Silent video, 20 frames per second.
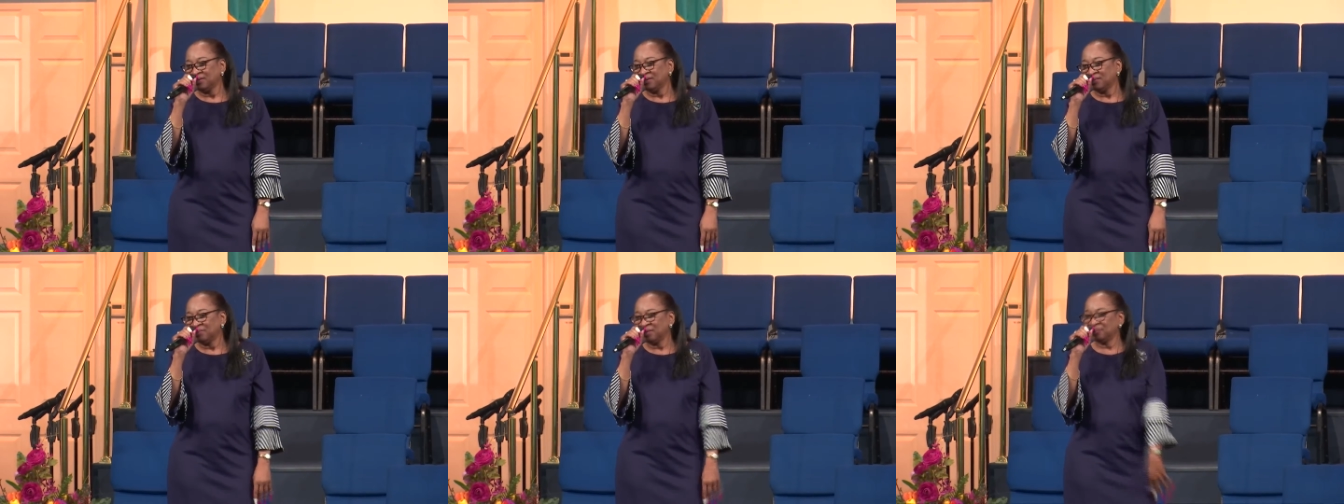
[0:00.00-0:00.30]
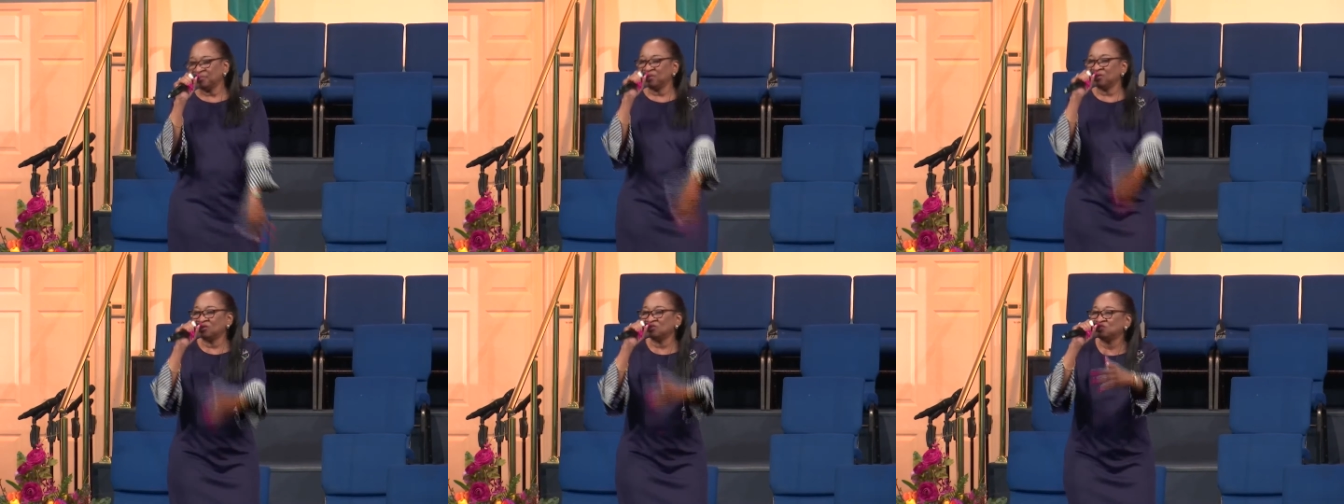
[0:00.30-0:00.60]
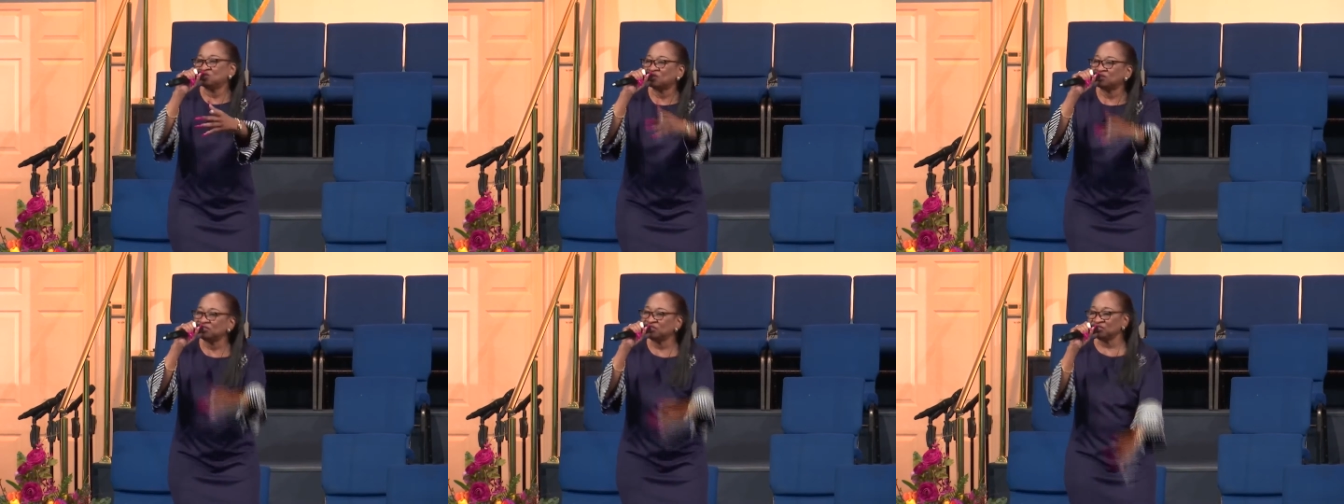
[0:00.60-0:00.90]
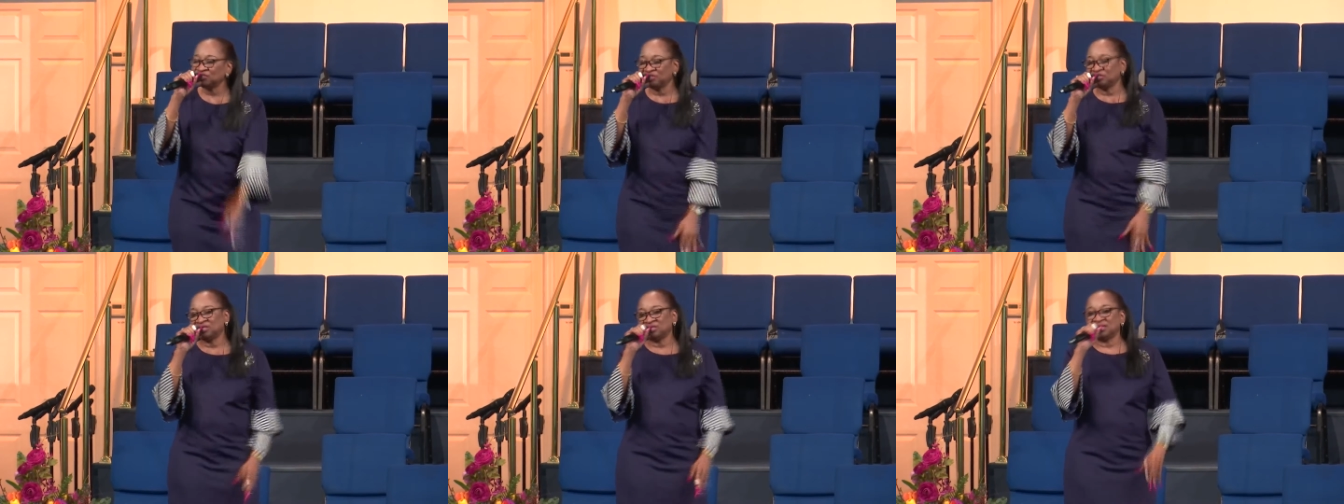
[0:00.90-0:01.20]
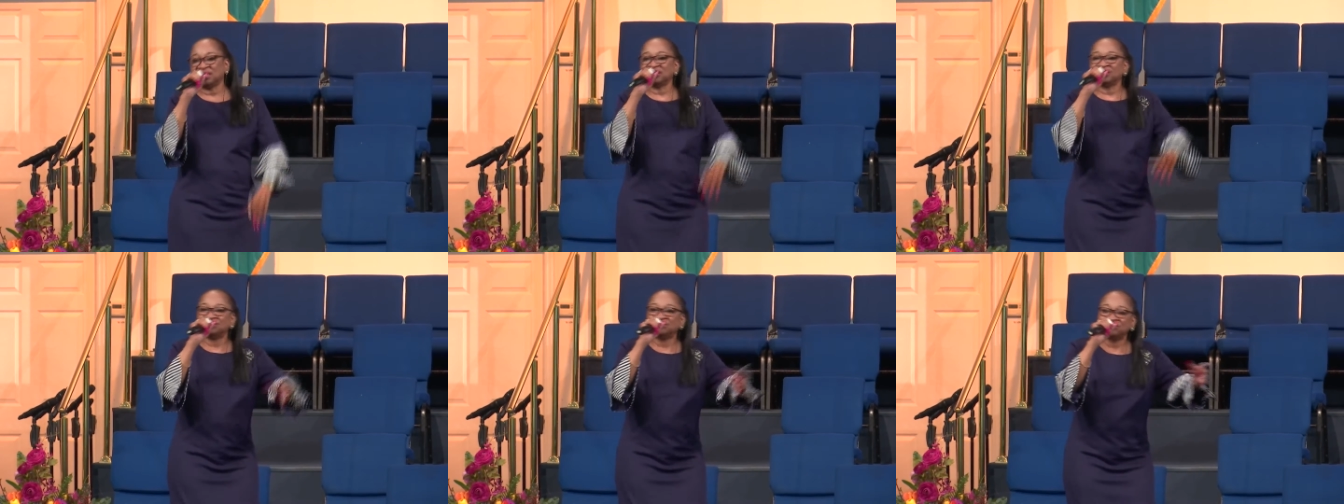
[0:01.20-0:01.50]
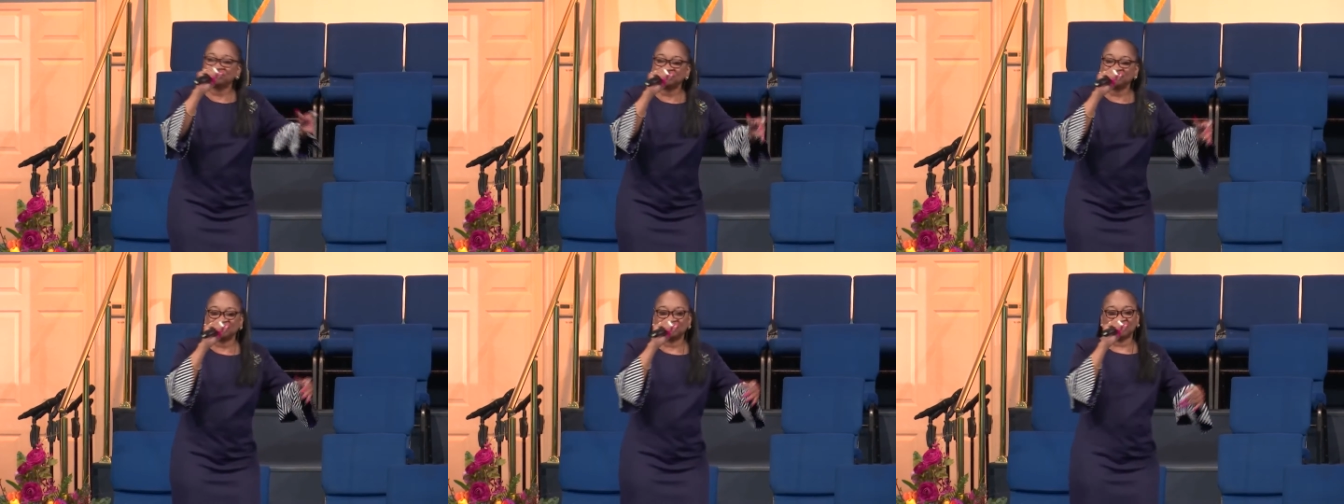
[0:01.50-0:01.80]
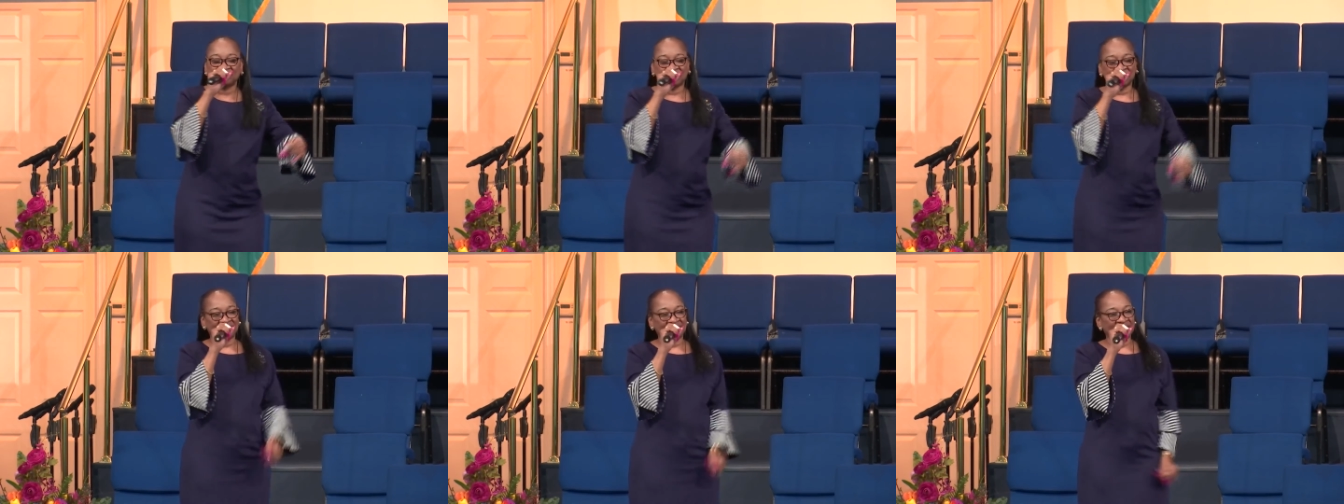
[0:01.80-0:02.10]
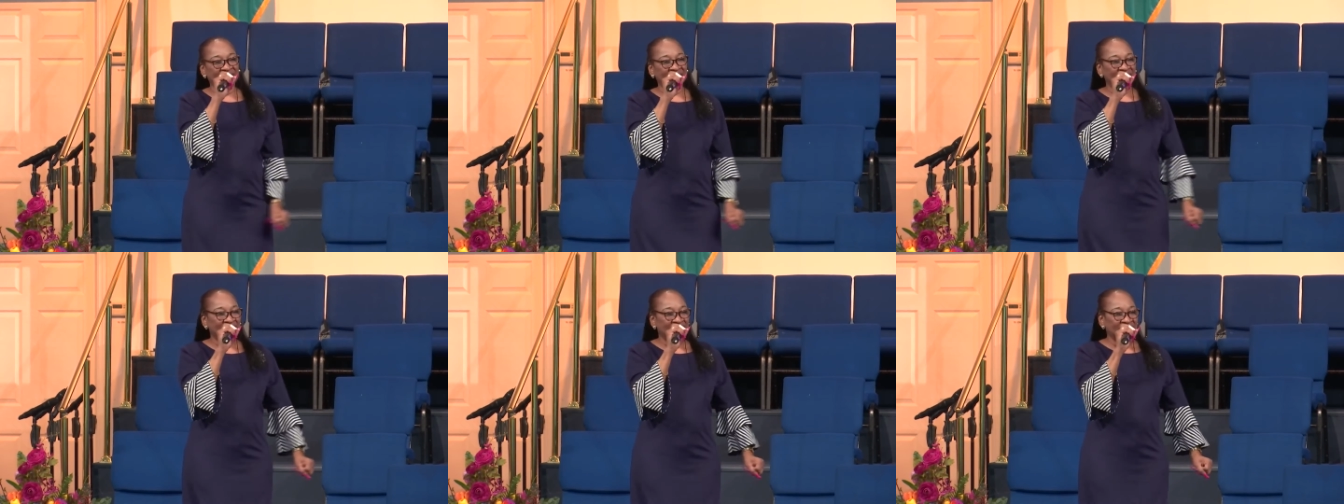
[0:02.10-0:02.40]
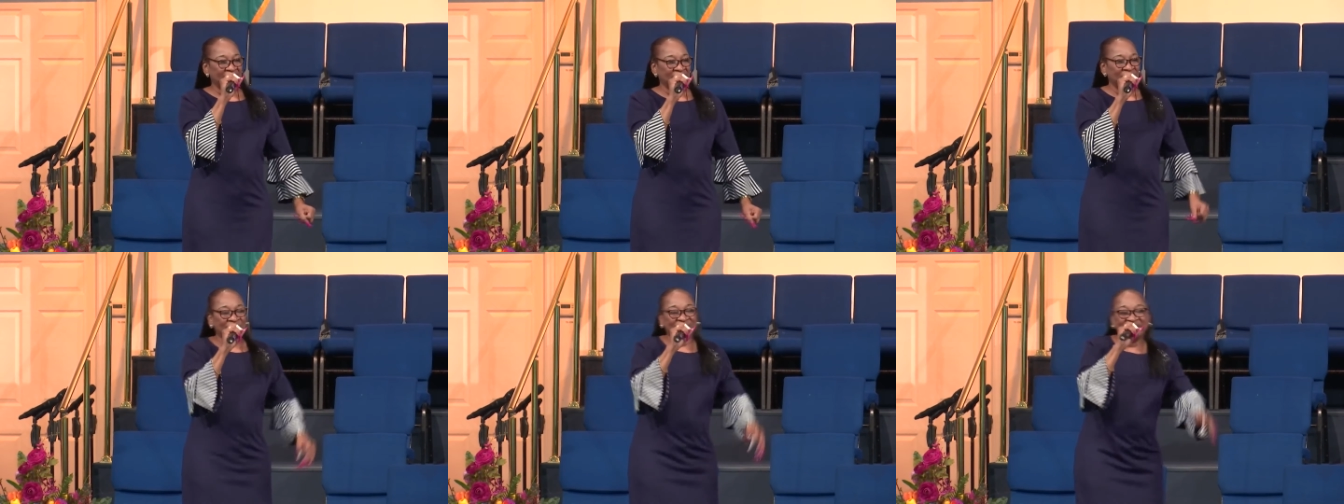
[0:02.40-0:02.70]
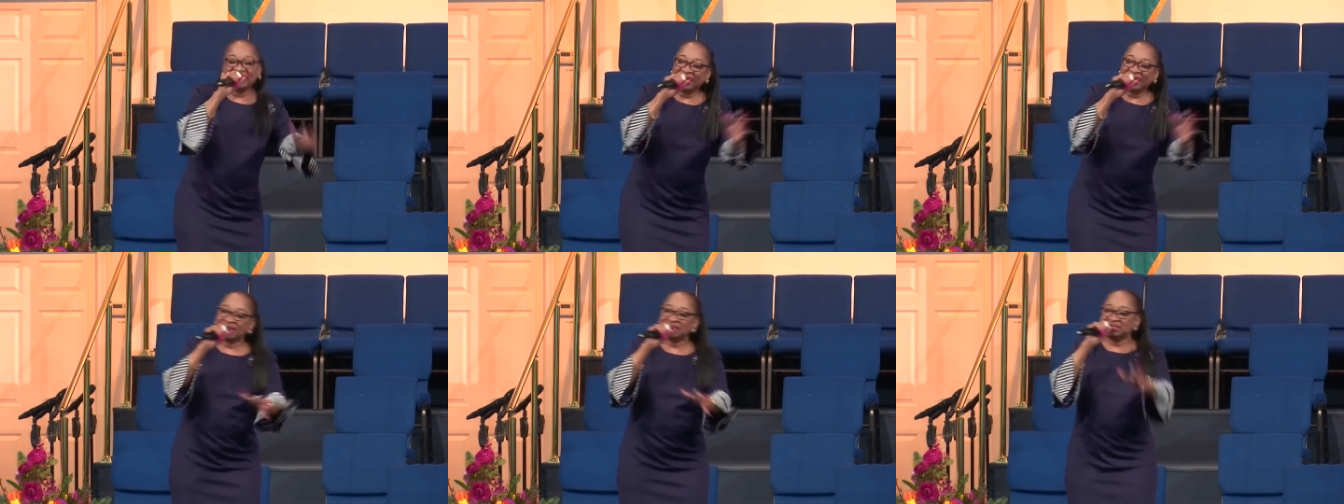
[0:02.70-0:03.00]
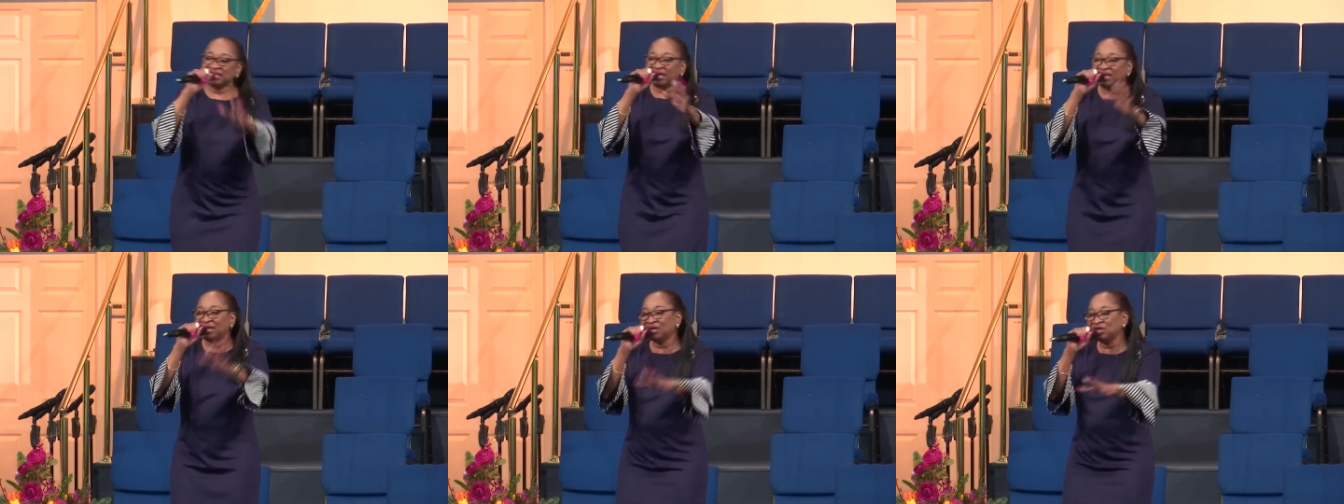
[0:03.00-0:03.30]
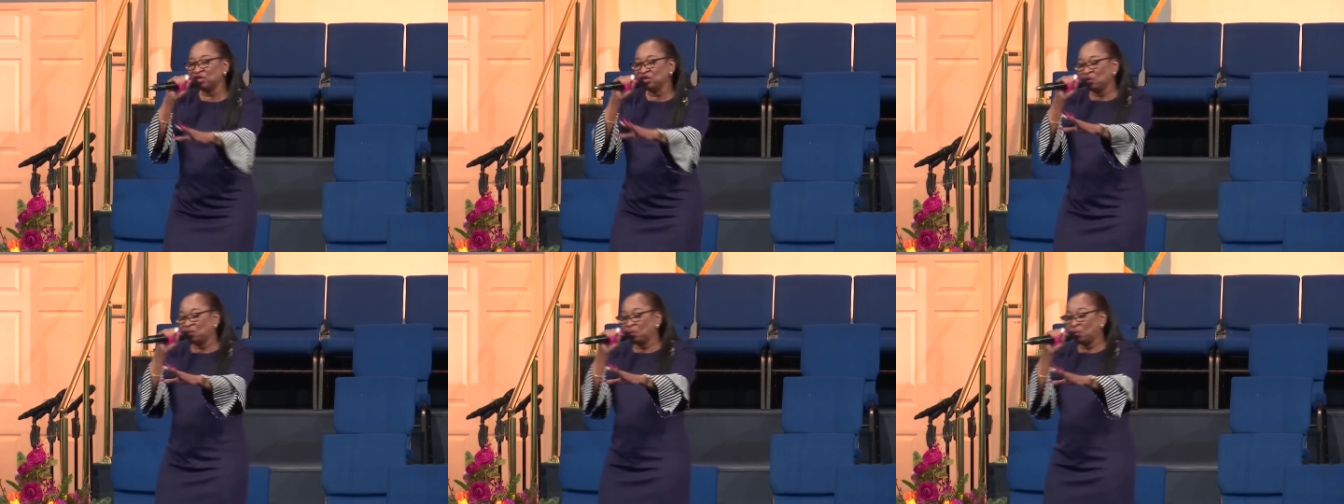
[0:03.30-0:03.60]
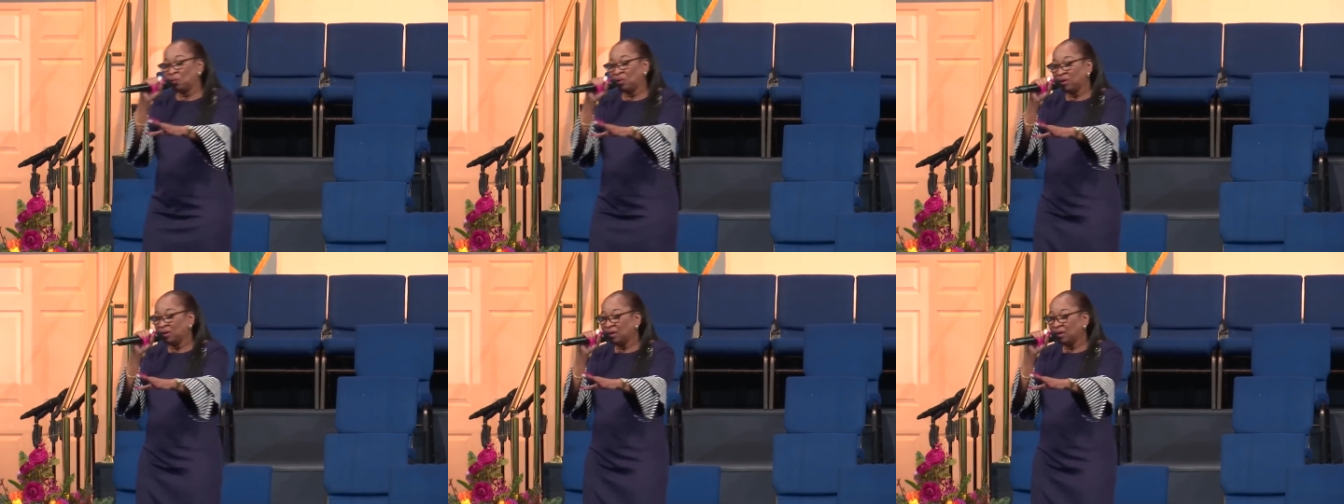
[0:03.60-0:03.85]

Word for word: Maybe not your church, another church. But they are telling you,